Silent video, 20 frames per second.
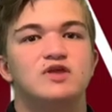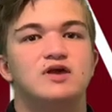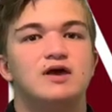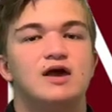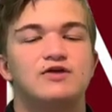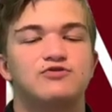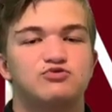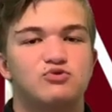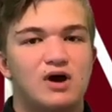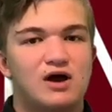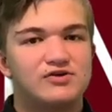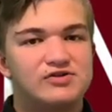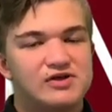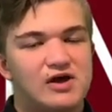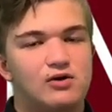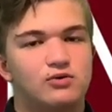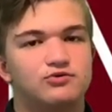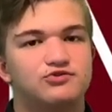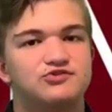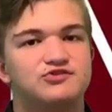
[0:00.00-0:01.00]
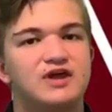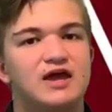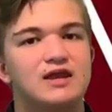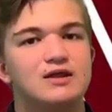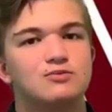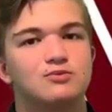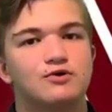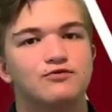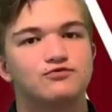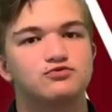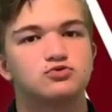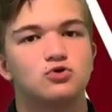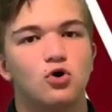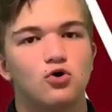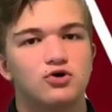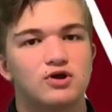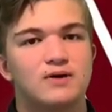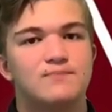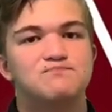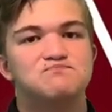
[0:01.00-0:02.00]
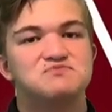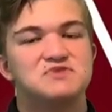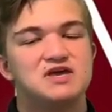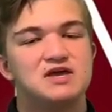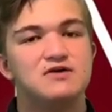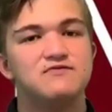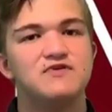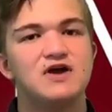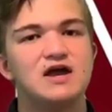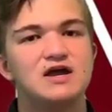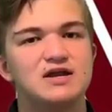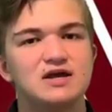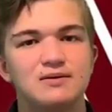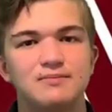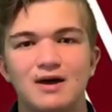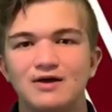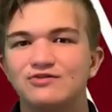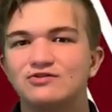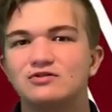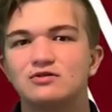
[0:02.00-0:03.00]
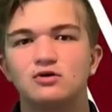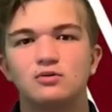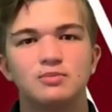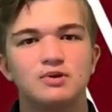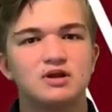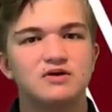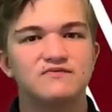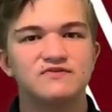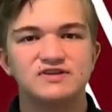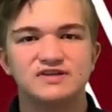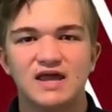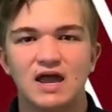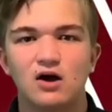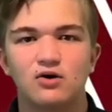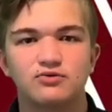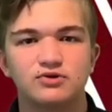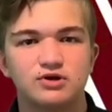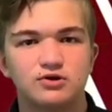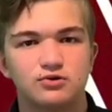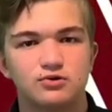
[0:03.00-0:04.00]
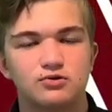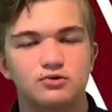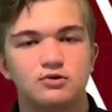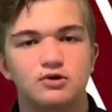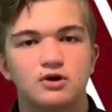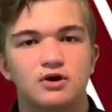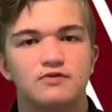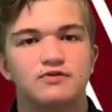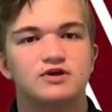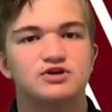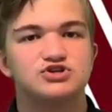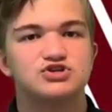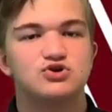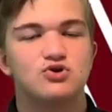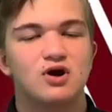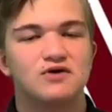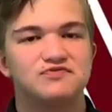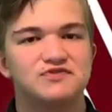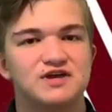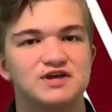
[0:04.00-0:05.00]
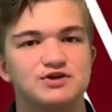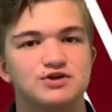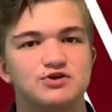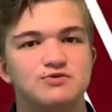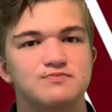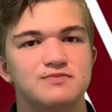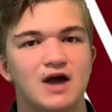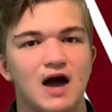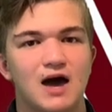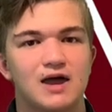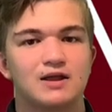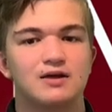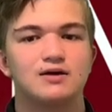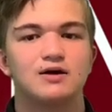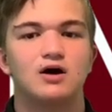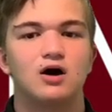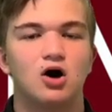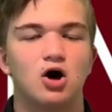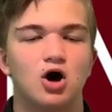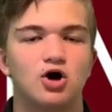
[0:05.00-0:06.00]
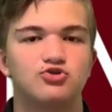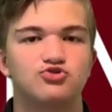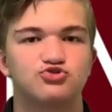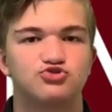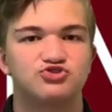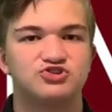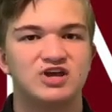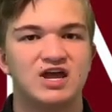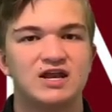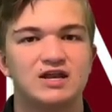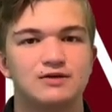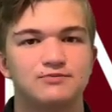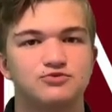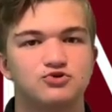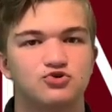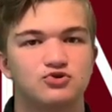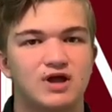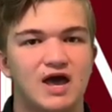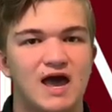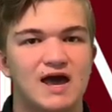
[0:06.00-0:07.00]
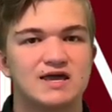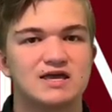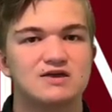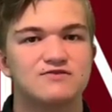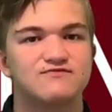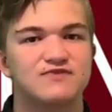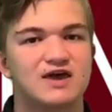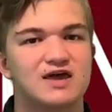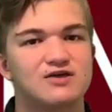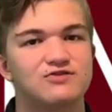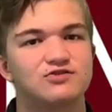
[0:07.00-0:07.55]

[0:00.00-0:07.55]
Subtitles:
And so as I was stating with Florida, if A&M has a little bit of a down year this year, I think you've got to understand it if you're an Aggie fan.